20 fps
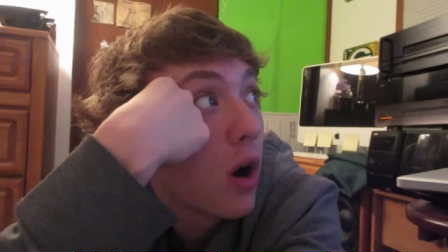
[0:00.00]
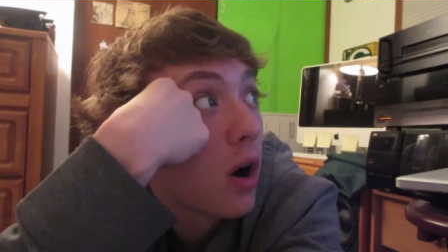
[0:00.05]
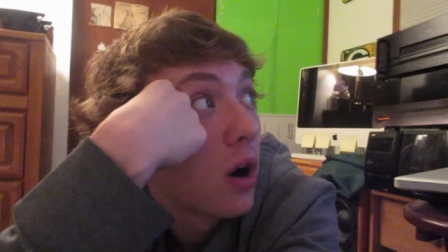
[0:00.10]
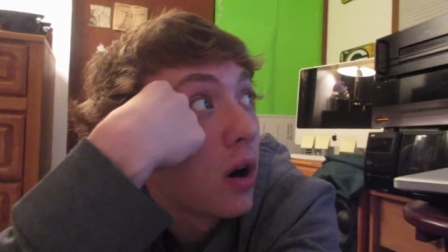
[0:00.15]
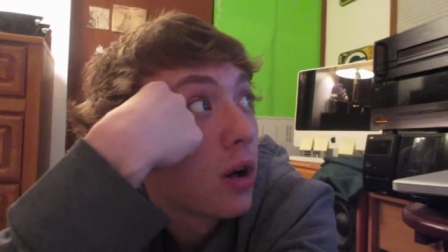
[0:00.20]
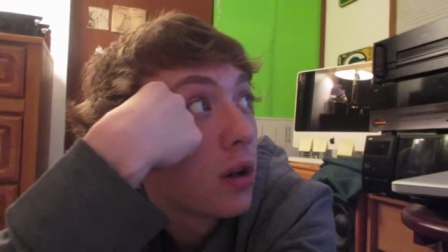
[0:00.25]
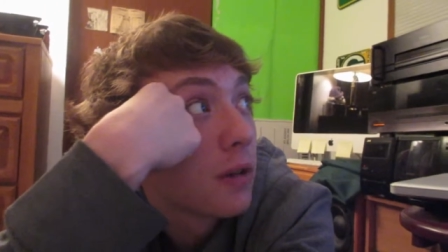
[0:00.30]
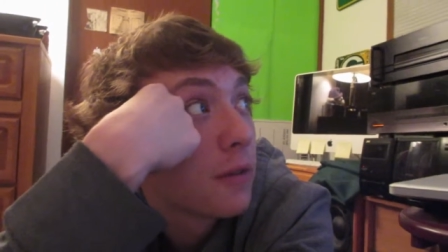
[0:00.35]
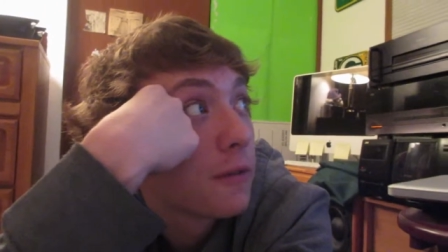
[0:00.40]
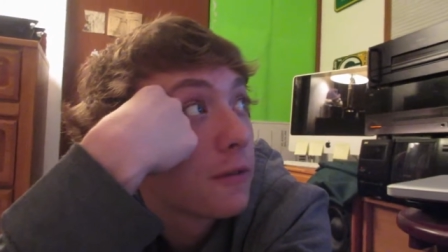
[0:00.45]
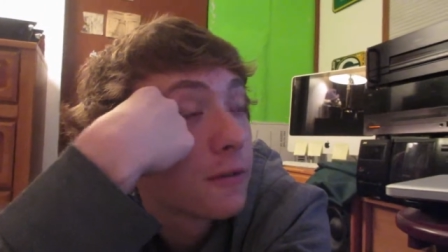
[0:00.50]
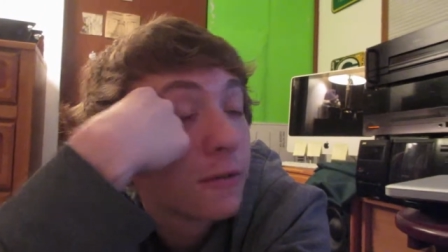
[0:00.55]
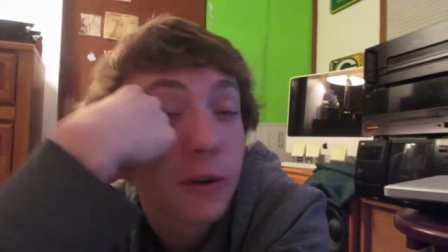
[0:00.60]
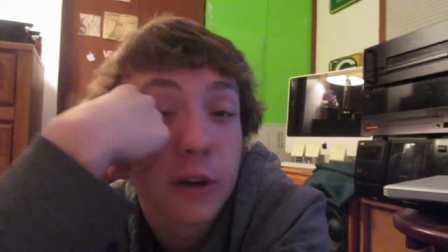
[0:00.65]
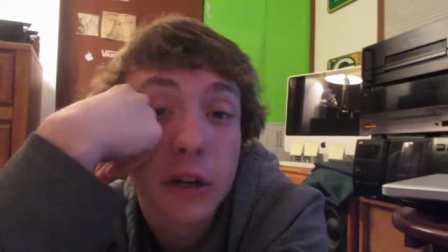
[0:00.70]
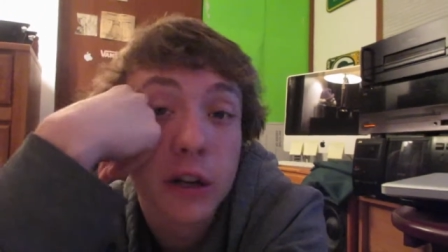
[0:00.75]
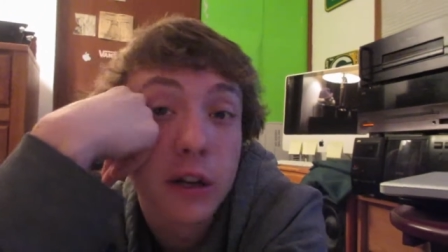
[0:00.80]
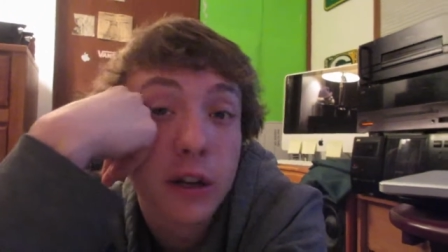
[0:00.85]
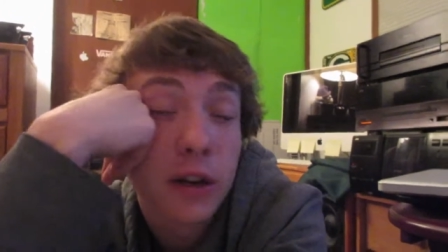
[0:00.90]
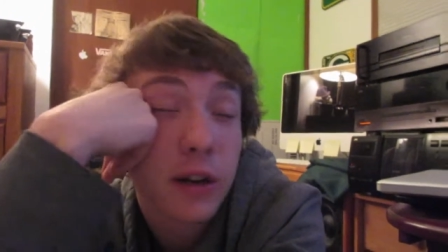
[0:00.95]
all
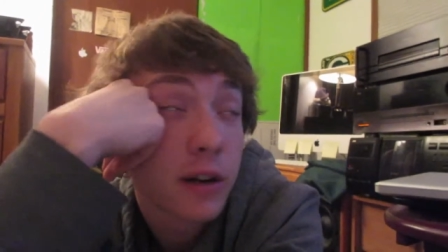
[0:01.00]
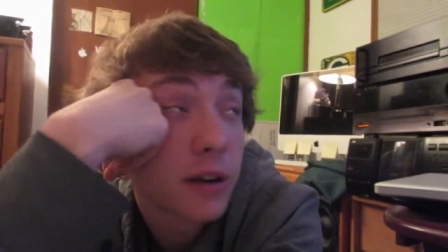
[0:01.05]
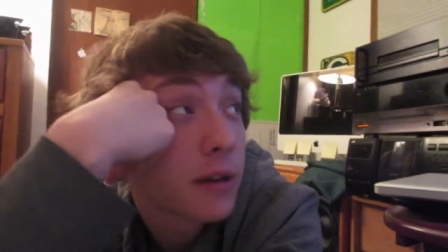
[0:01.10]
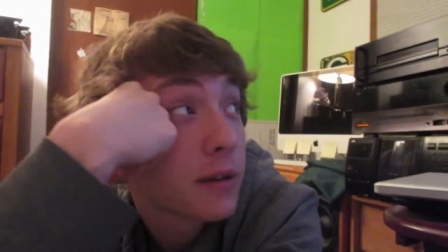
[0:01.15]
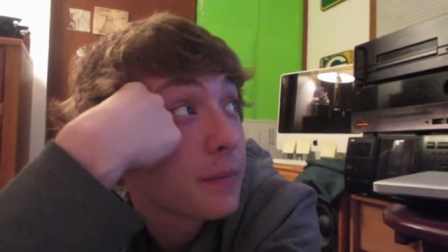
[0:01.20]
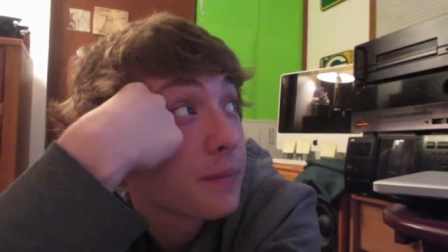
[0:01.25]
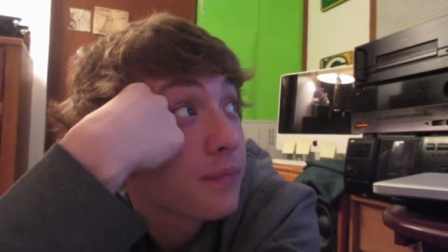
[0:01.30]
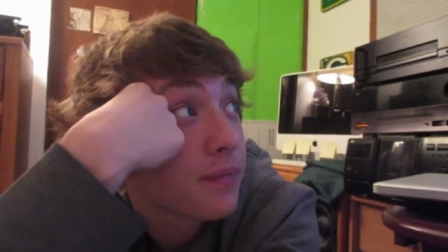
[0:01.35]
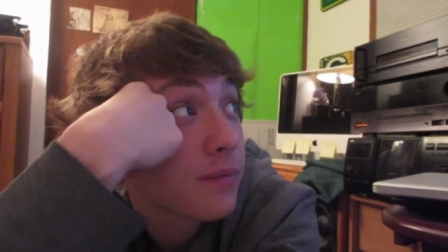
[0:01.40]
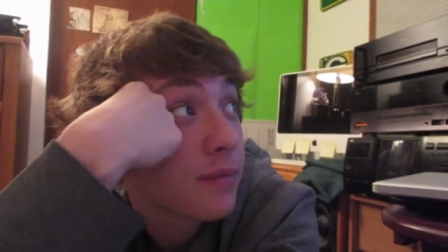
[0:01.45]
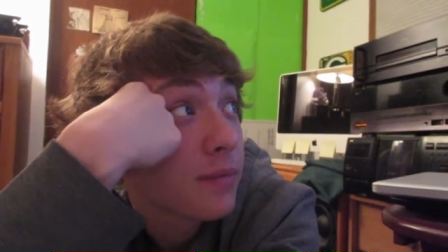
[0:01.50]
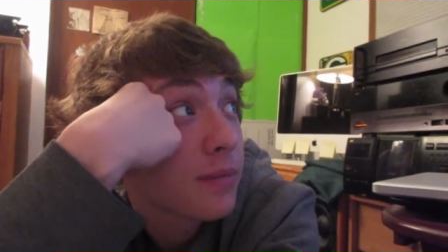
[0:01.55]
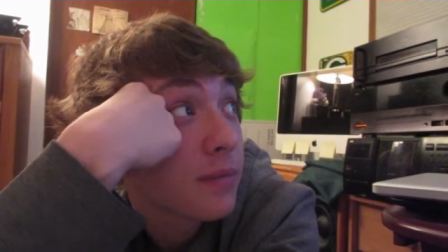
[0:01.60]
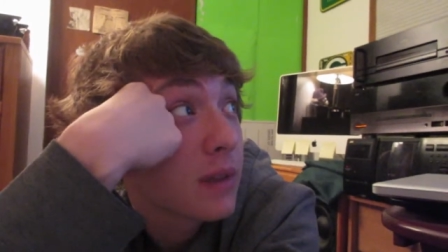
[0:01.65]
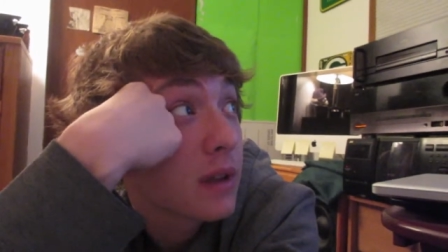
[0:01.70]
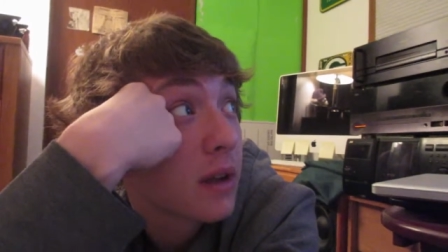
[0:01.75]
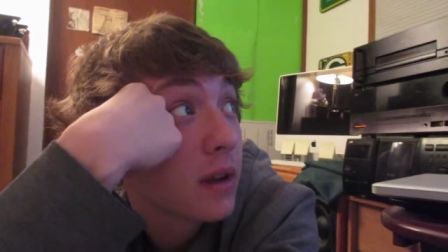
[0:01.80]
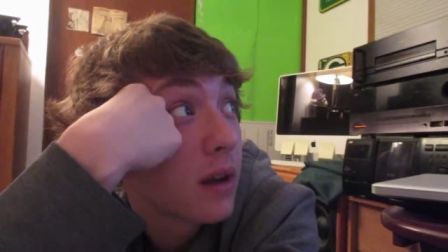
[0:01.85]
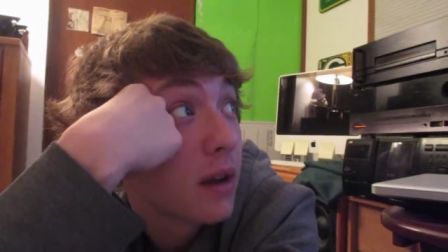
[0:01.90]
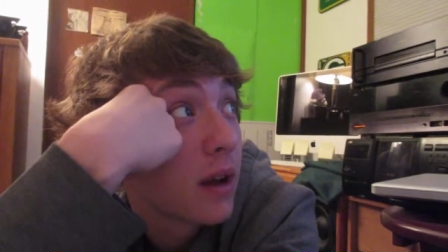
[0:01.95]
freaking day.
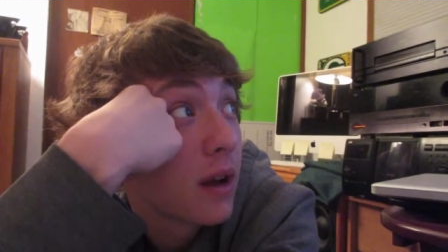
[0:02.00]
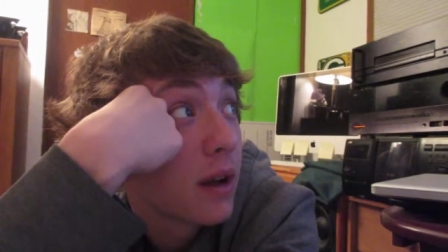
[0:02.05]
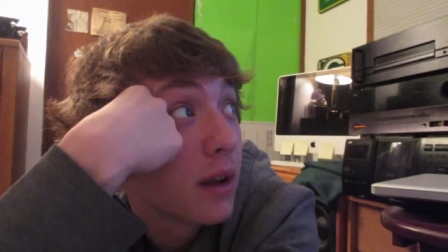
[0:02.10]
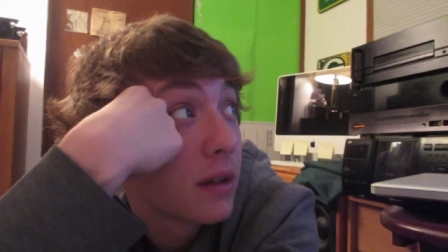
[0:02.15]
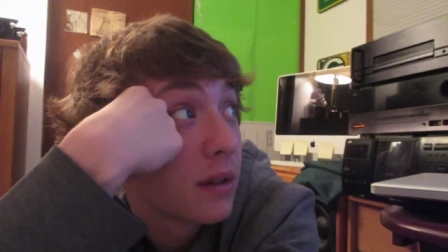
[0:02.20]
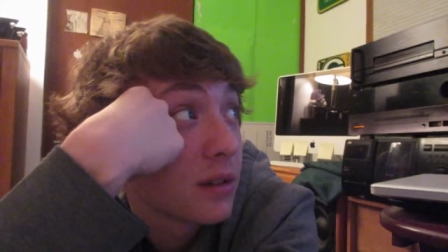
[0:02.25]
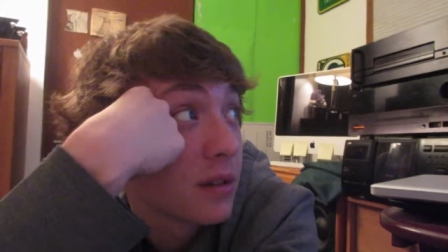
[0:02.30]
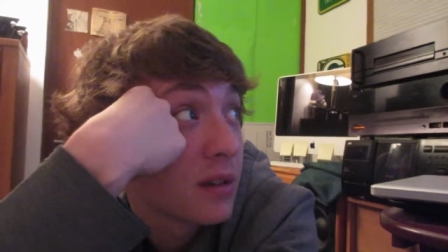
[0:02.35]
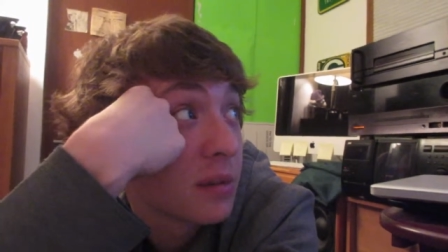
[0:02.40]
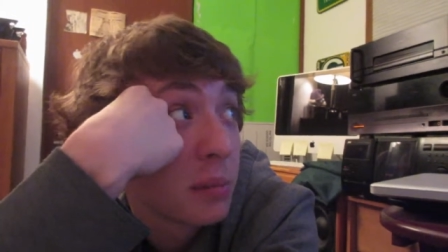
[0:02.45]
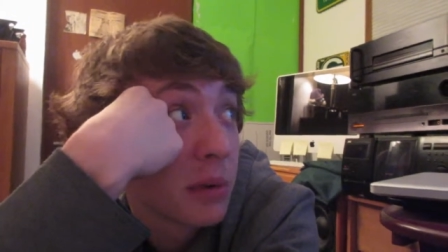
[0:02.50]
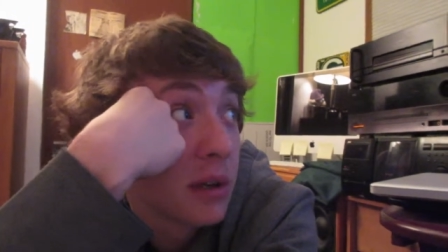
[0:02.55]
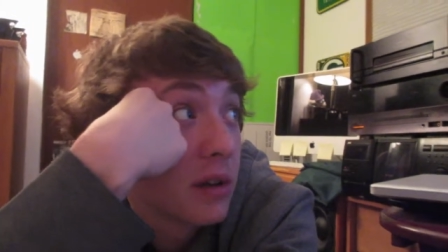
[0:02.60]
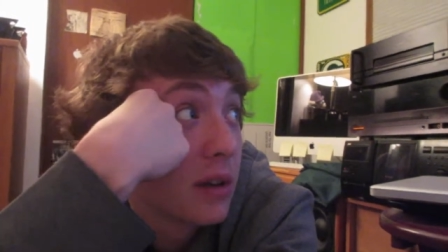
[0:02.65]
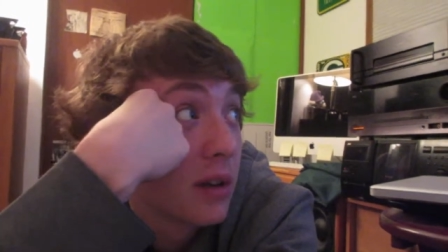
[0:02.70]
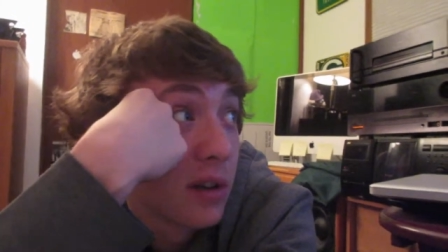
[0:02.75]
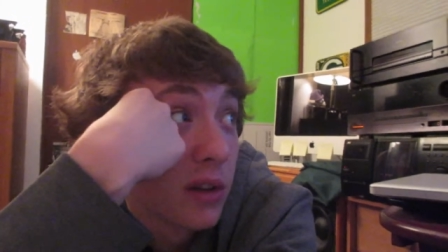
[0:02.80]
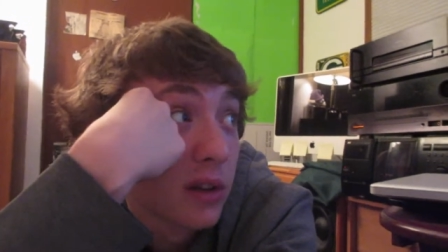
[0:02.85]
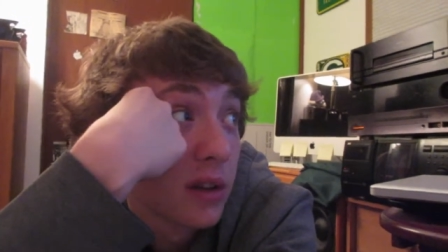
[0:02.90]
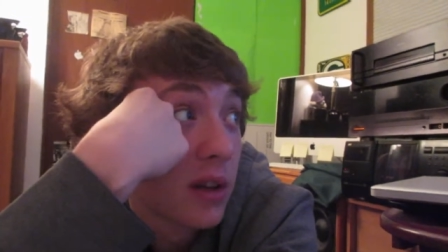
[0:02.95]
I
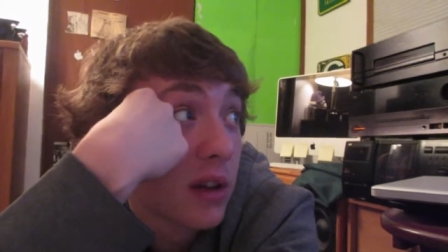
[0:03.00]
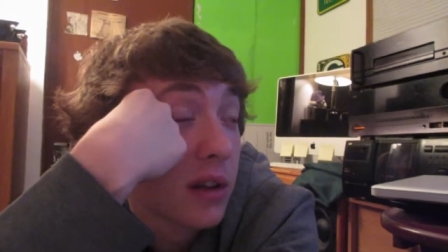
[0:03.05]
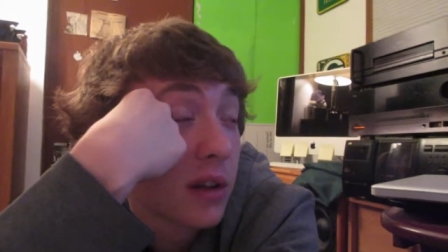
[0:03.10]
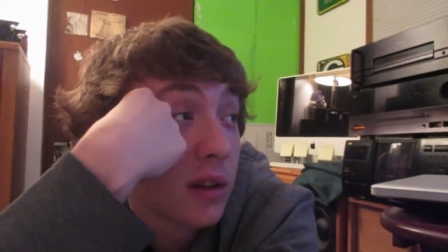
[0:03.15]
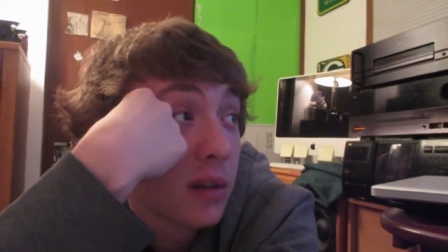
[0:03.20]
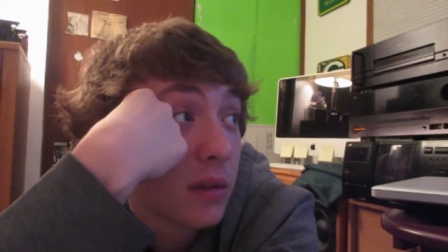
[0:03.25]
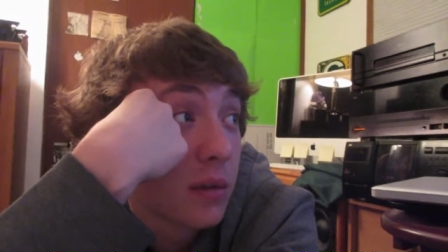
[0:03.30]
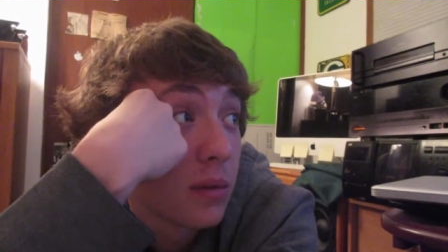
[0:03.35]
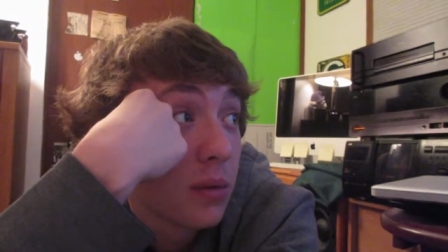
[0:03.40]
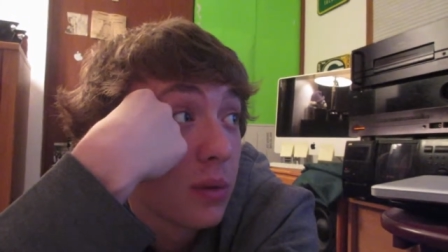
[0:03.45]
spent a good like